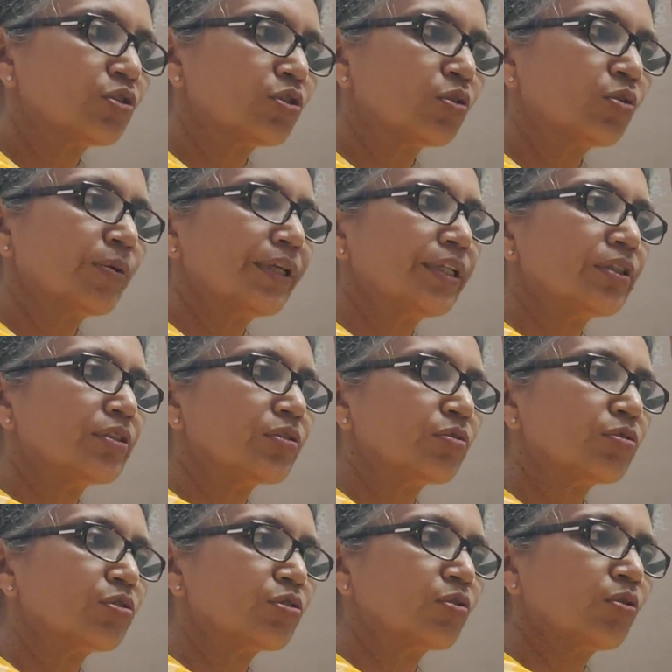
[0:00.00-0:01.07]
2
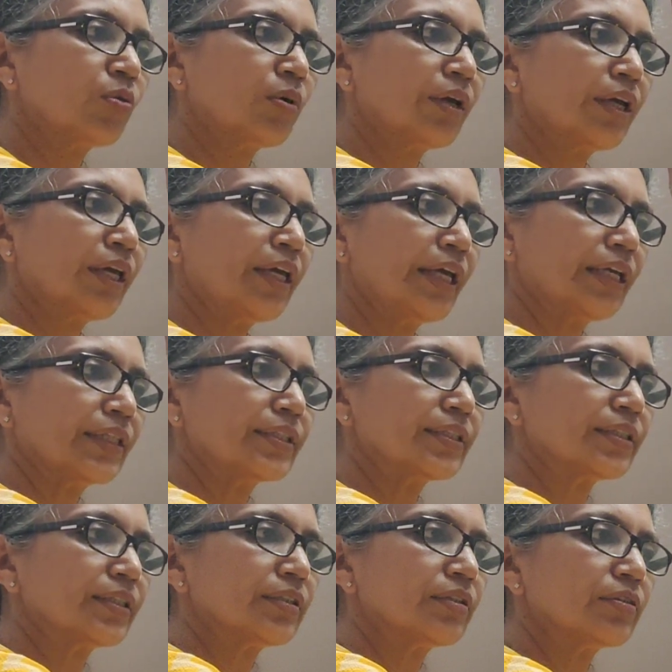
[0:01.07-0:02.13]
into
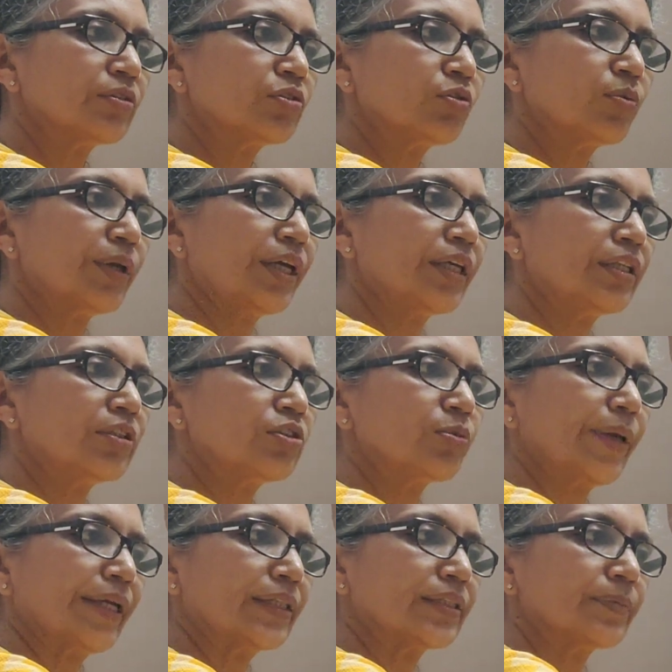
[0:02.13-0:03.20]
2x, 2a
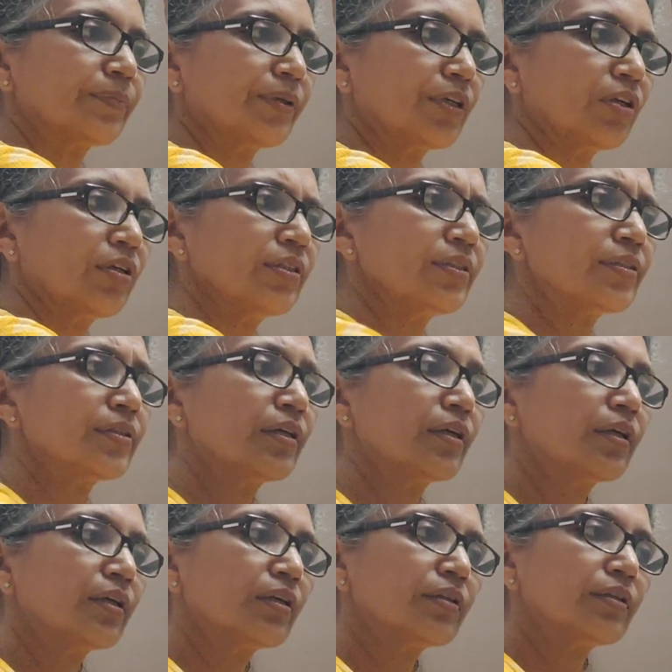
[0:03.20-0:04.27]
into x, because
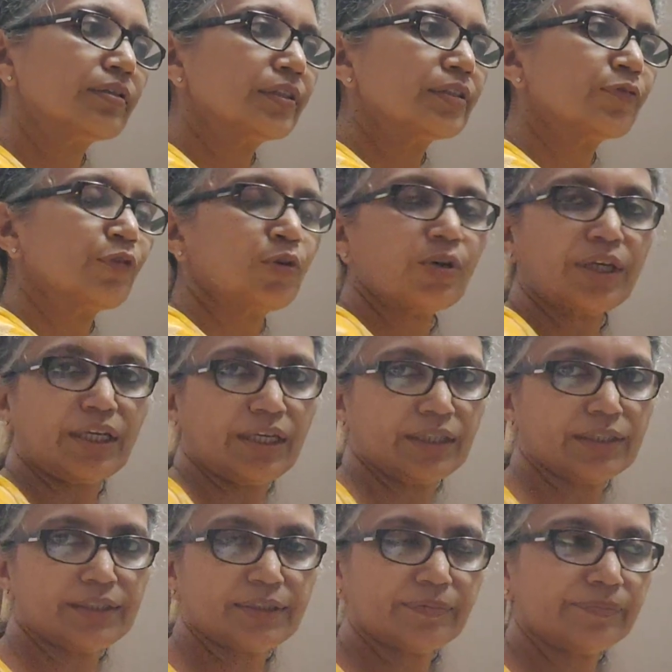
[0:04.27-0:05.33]
this is
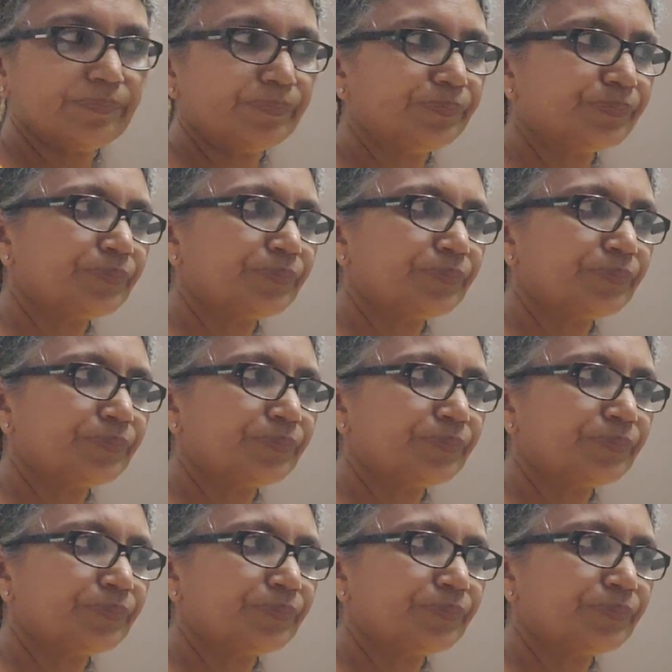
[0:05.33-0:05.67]
4ax.